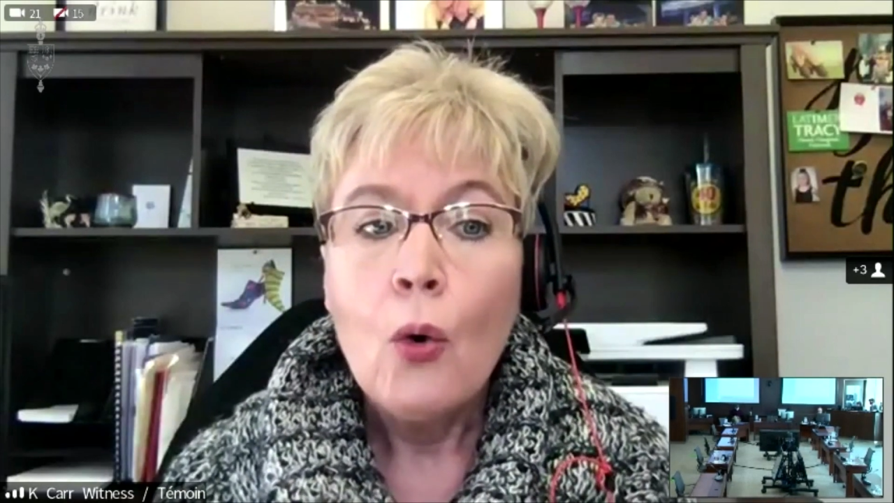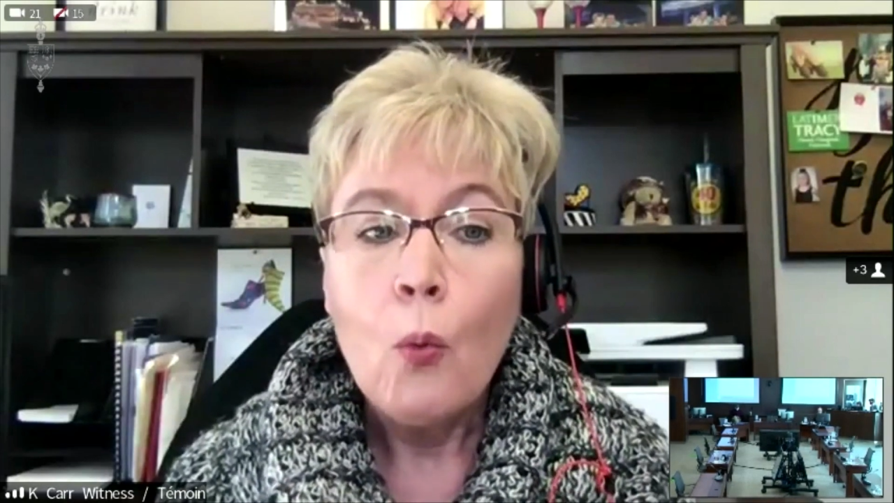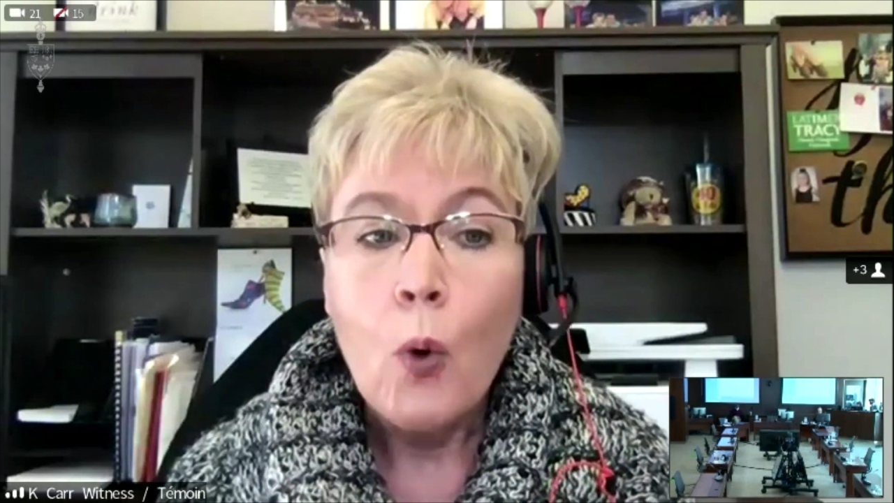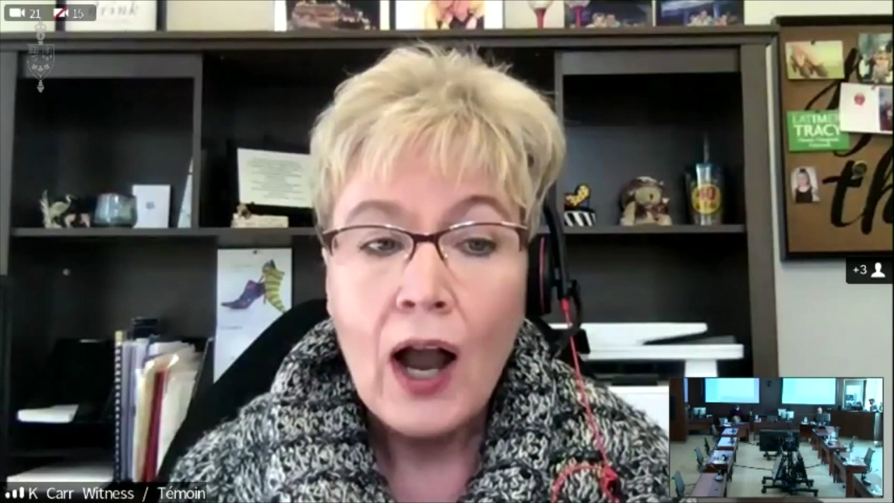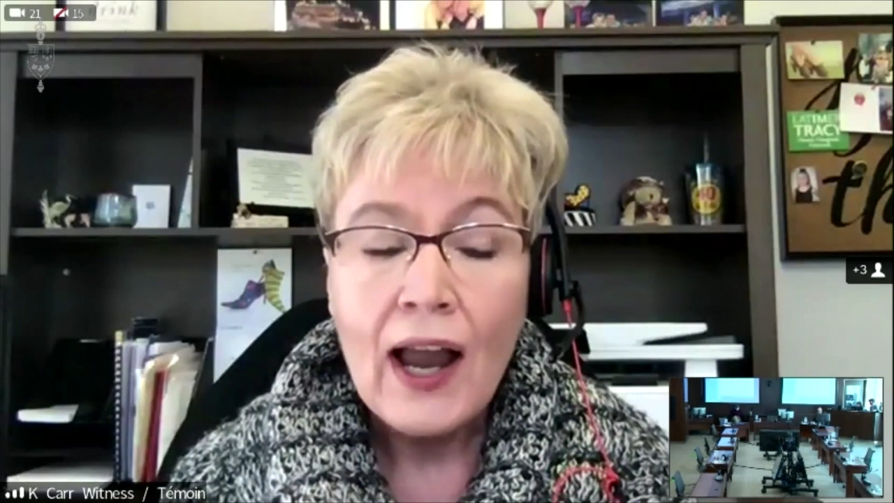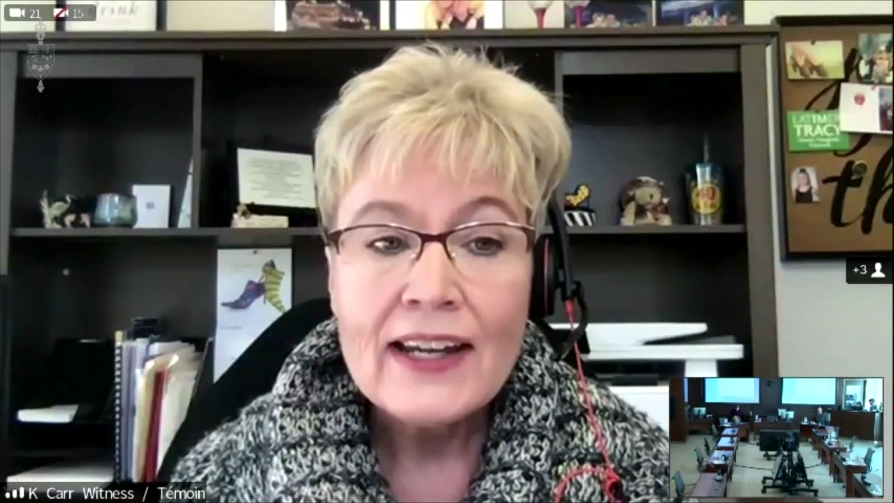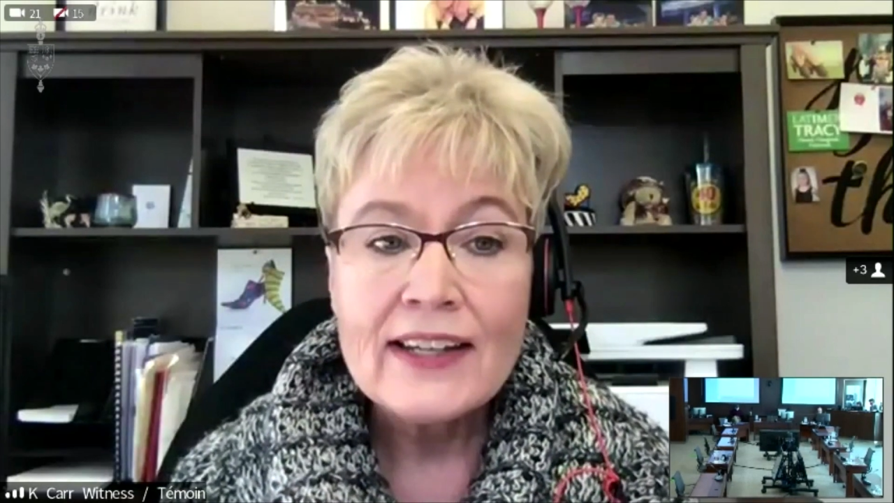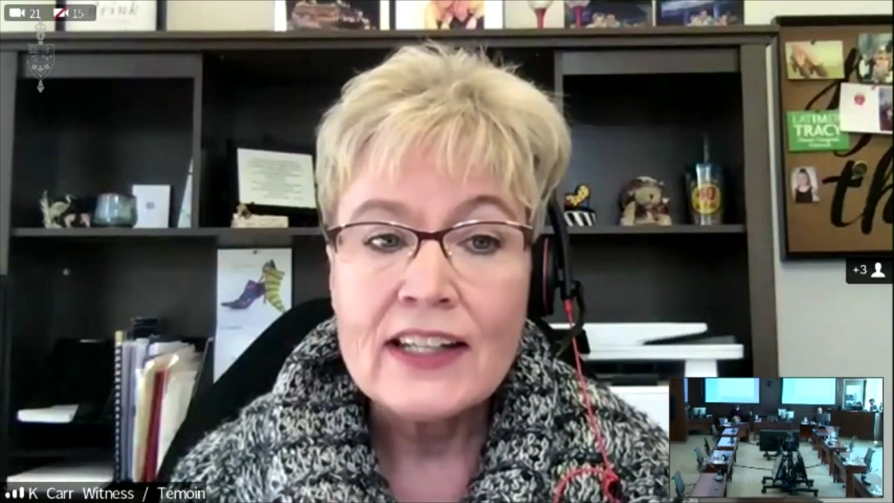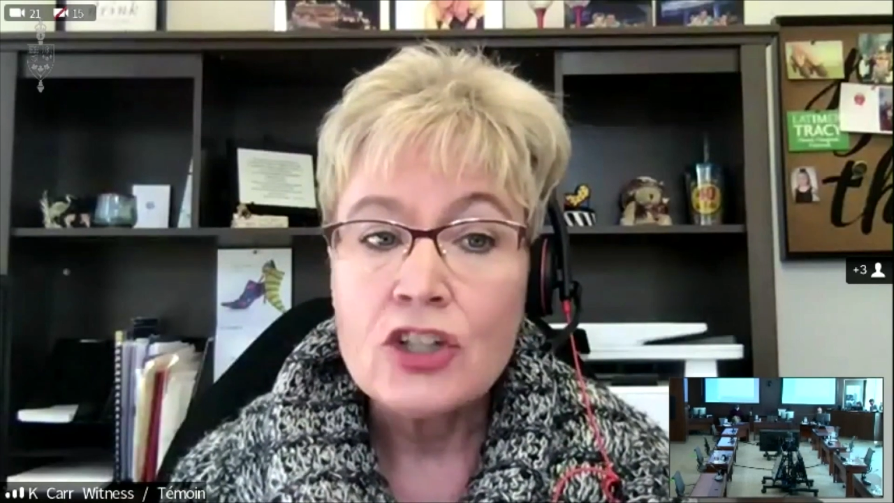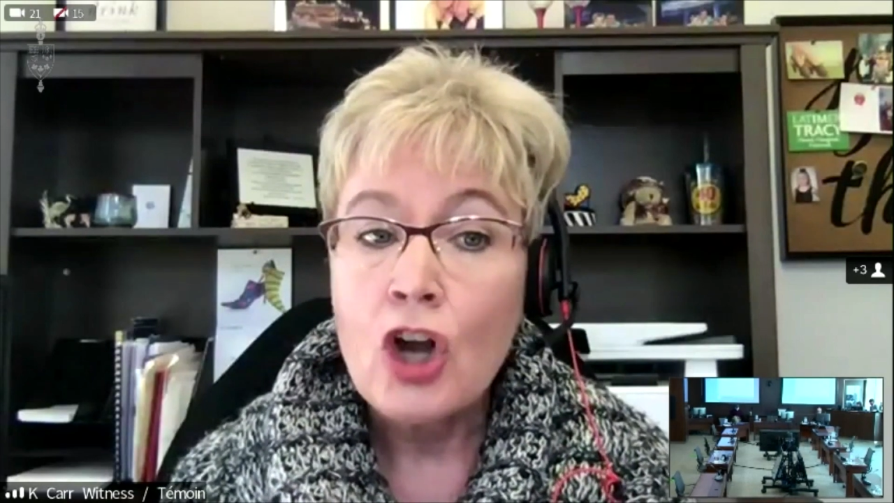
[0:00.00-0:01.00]
Why is
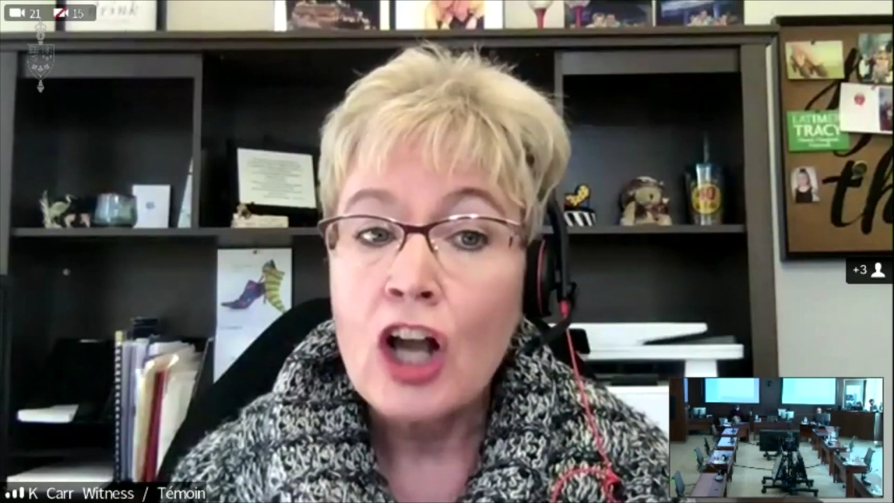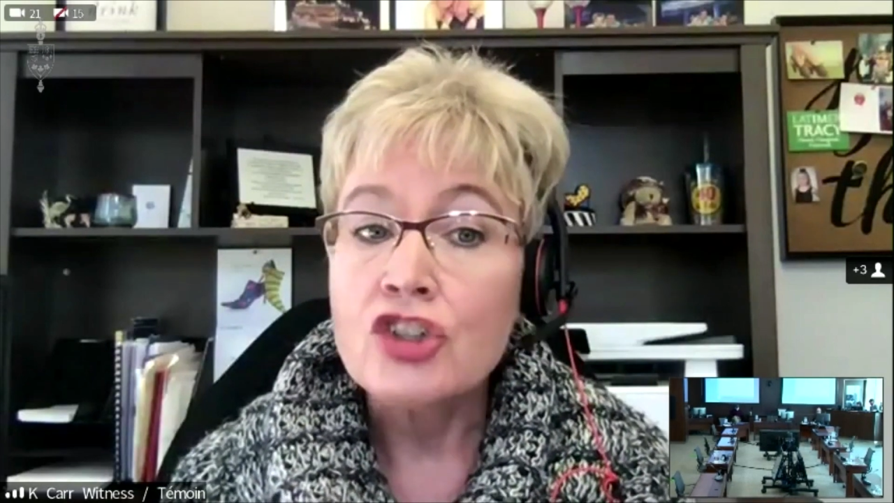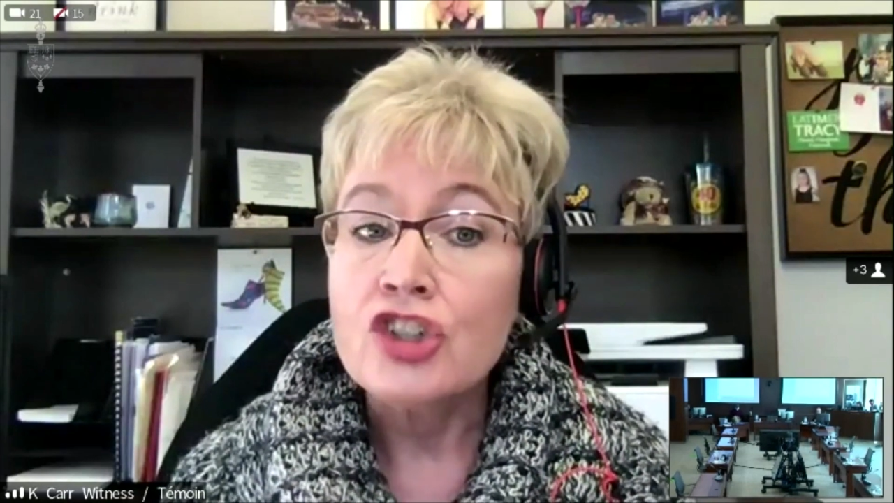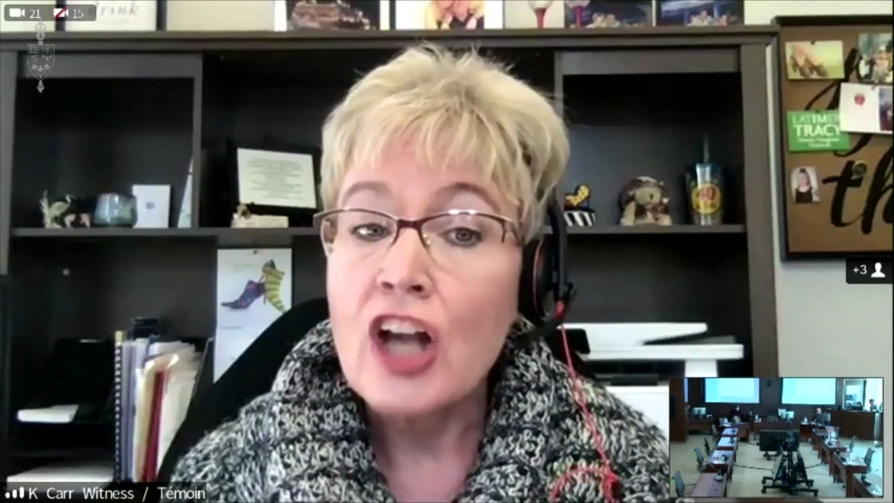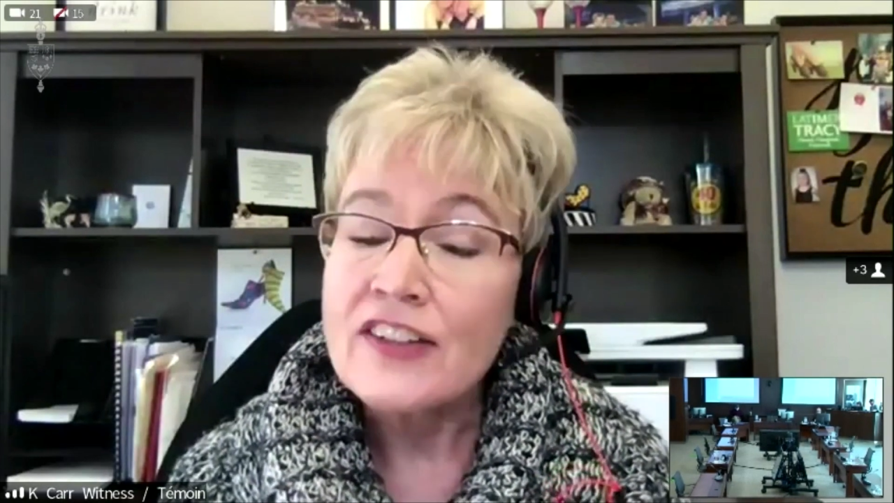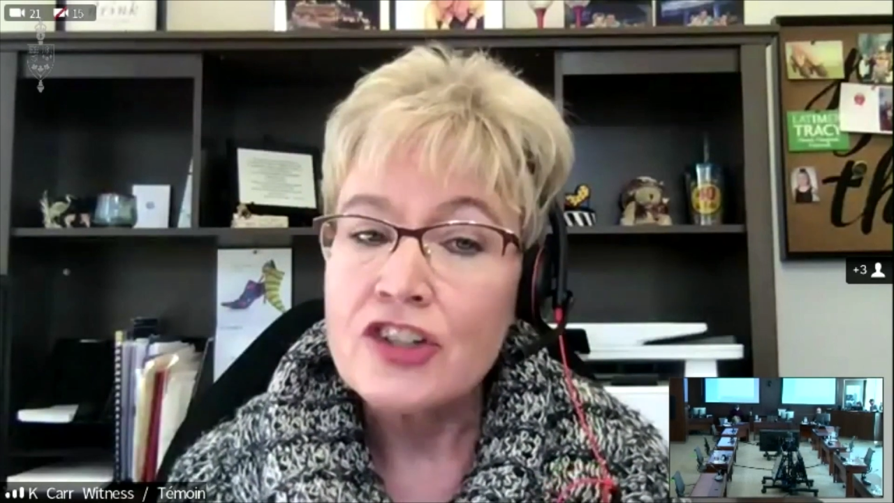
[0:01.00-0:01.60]
it not just